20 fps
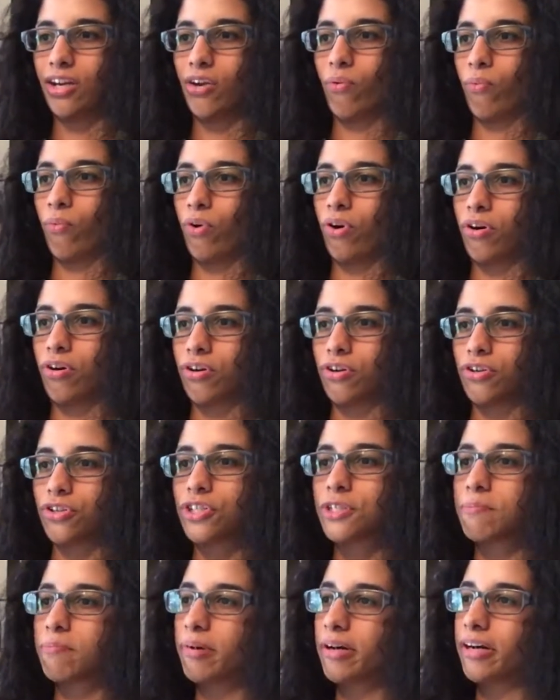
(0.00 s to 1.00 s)
in a
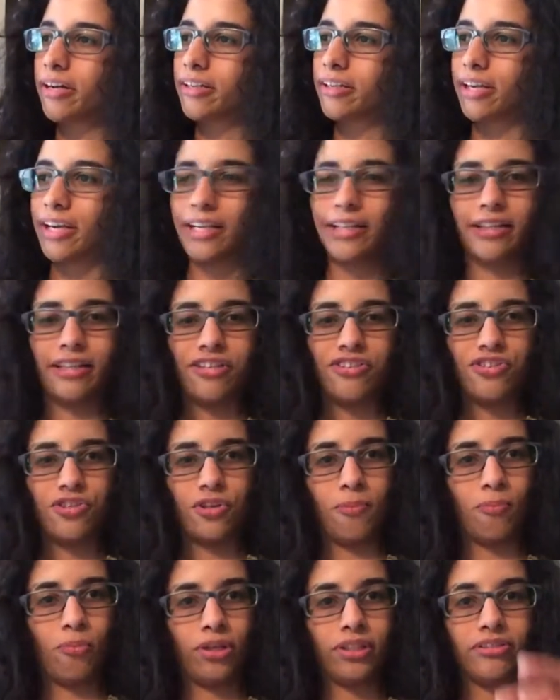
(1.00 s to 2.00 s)
wrong spot and
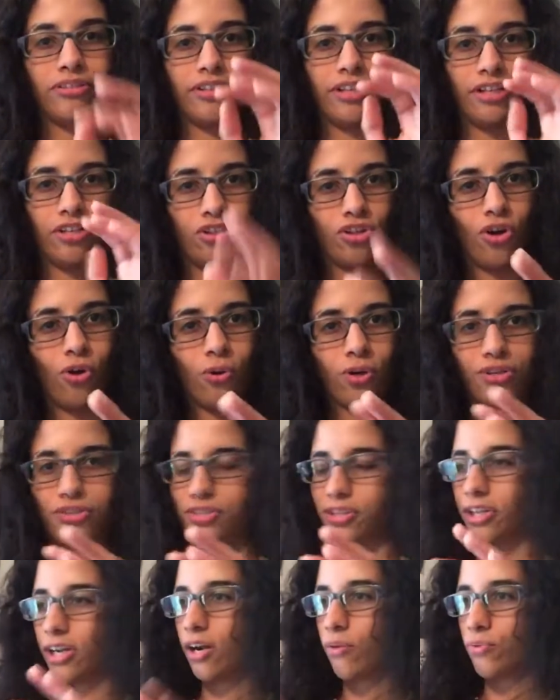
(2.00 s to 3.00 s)
then someone didn't
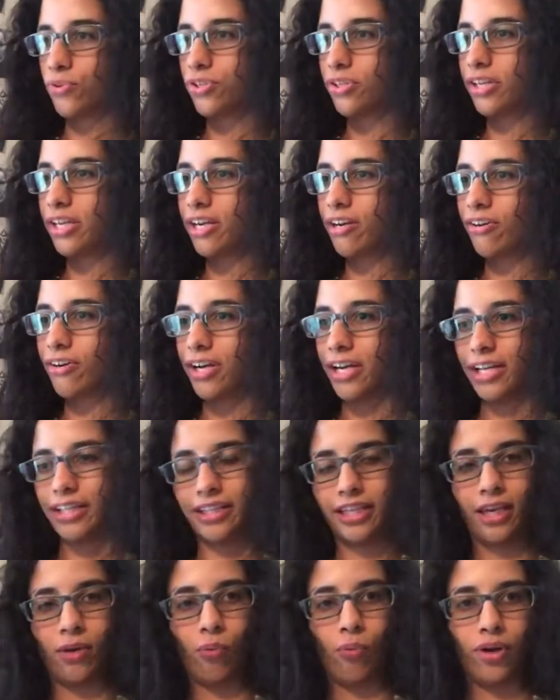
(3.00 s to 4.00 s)
notice that I was there
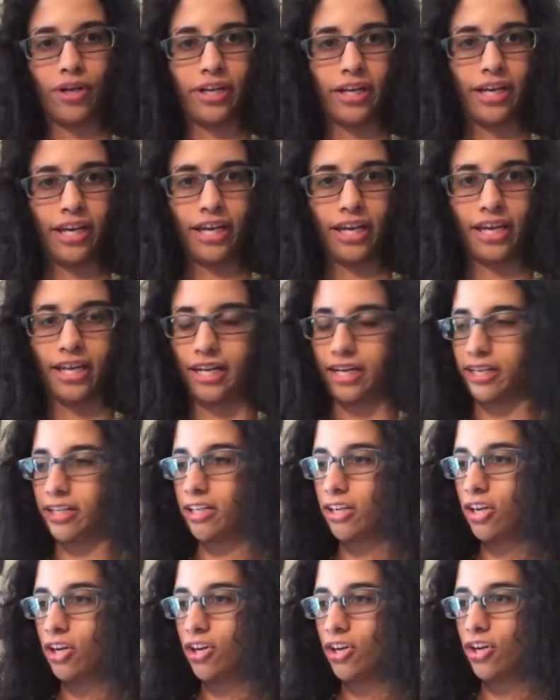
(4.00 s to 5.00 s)
and they went ahead
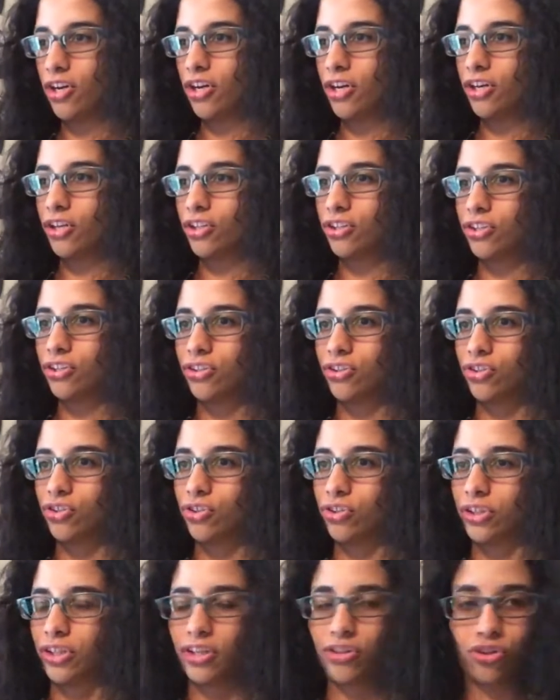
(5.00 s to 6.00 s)
and
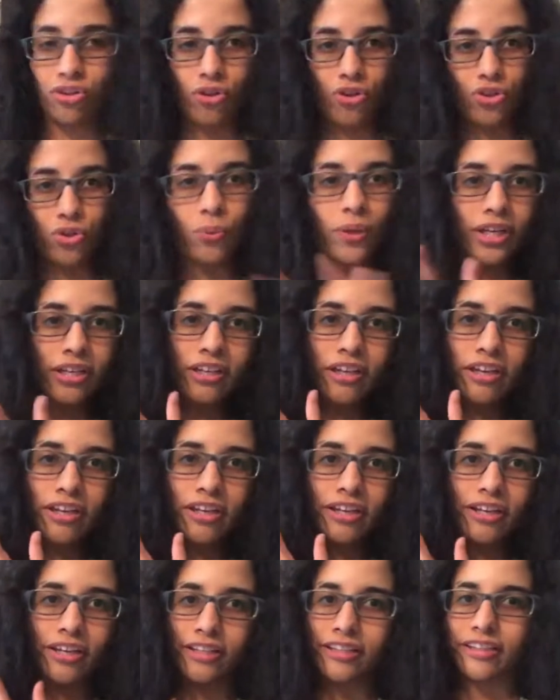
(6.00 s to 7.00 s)
did their
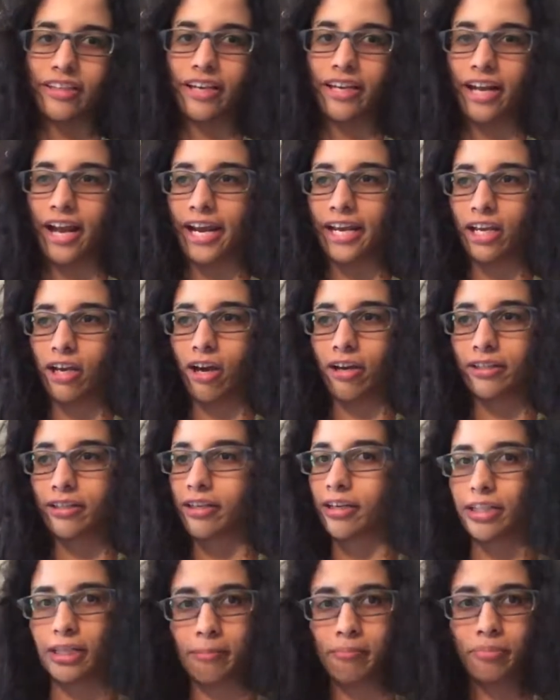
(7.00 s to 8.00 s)
swinging, and then I
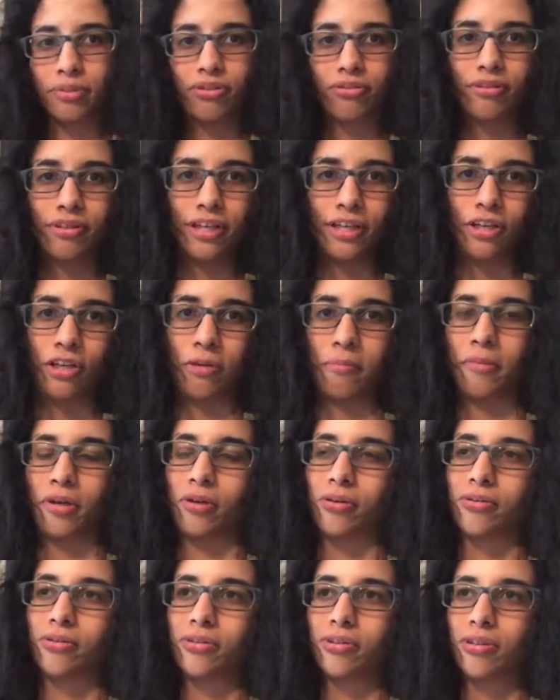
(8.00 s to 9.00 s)
got clipped in the
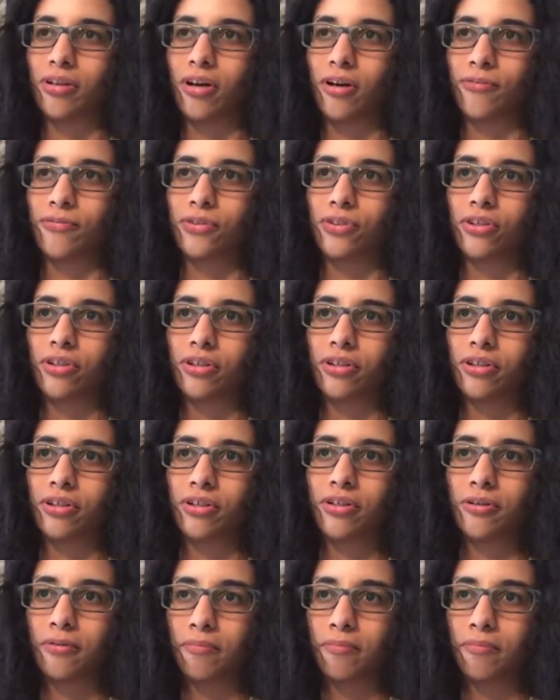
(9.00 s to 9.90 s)
middle of the